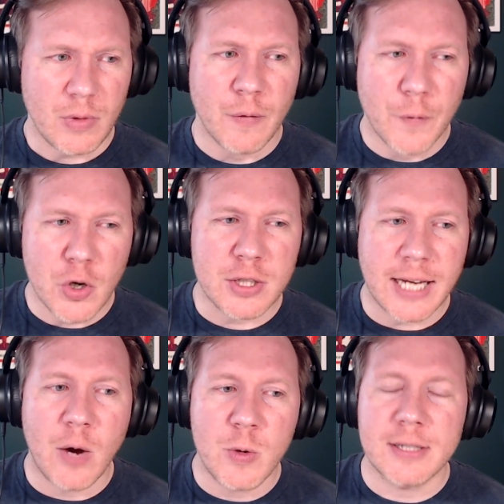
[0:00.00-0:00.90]
first, I
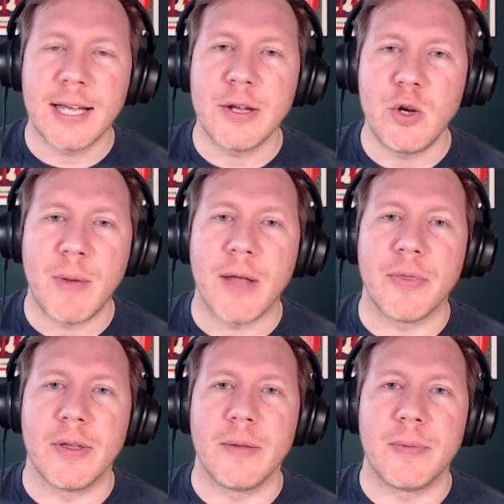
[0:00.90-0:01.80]
want to tell you about
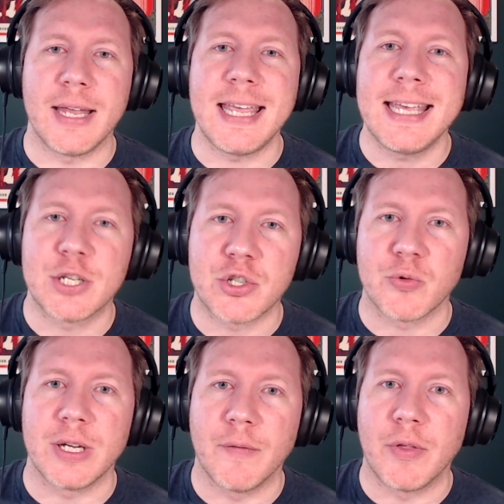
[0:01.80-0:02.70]
the
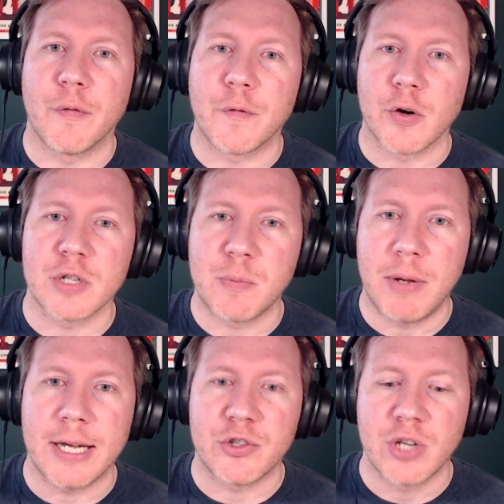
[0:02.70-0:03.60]
history of the first
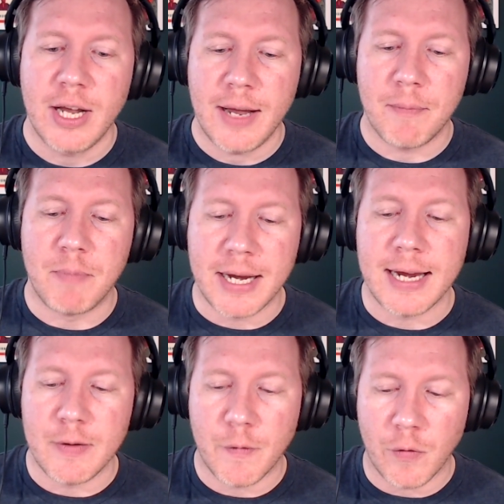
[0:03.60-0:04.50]
pitch
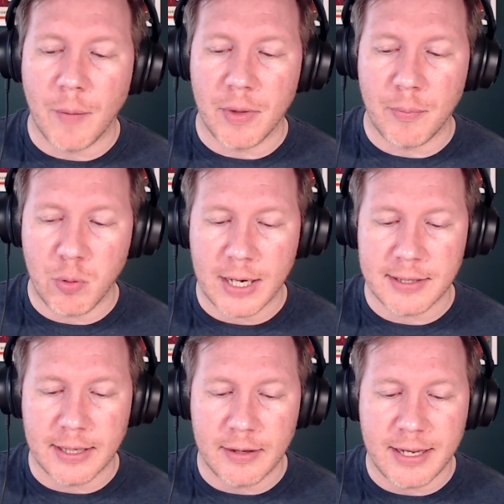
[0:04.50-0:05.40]
being from the
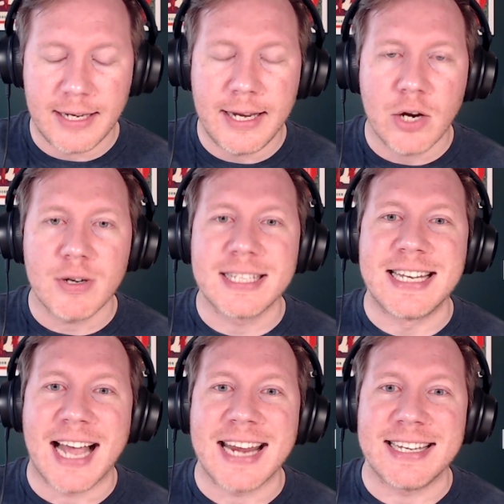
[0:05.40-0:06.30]
president. The year is
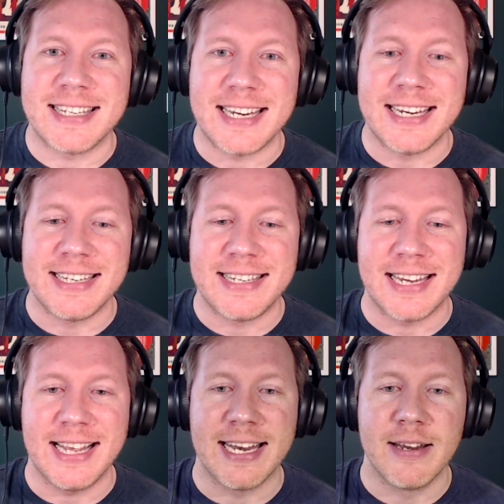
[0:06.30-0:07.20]

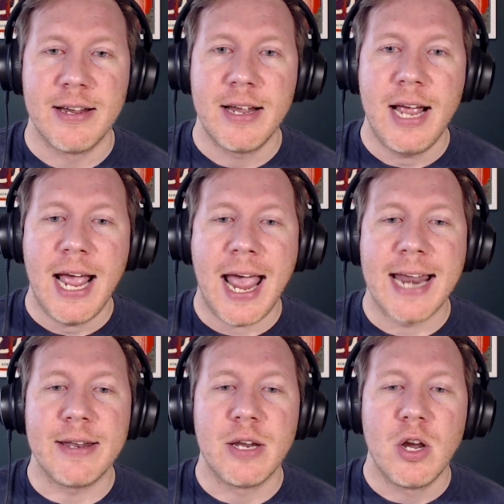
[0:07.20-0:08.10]
1910,
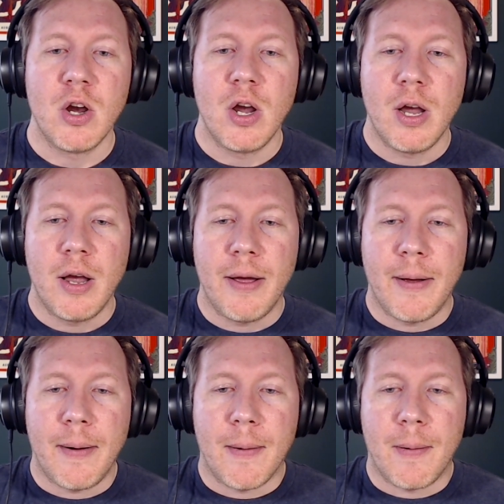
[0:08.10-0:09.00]
and
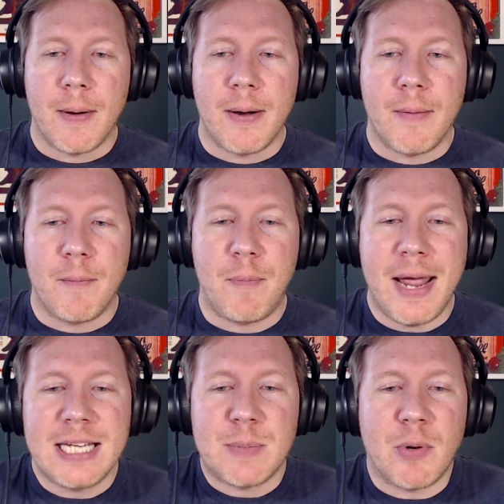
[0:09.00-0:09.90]

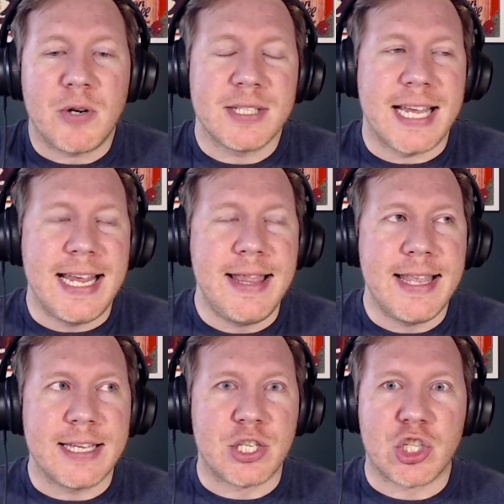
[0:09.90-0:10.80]
baseball's in
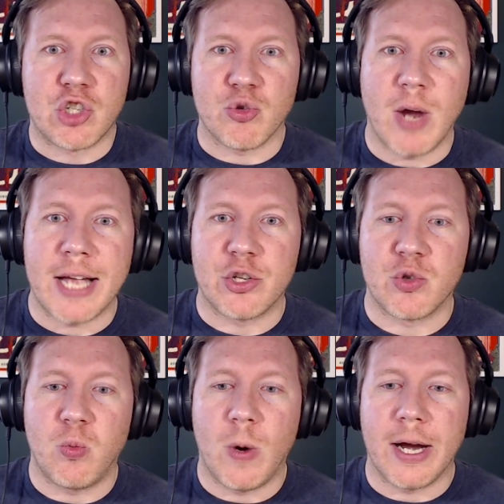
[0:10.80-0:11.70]
this stretch
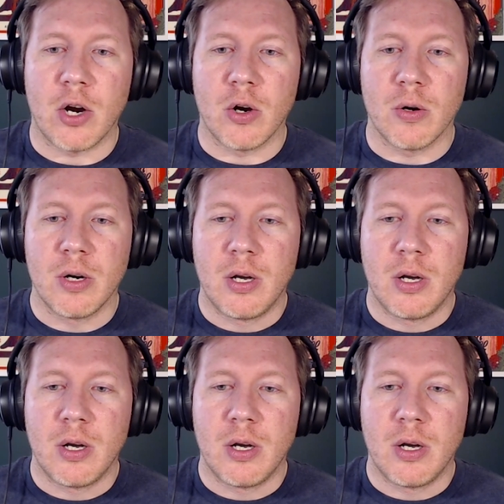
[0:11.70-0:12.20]
where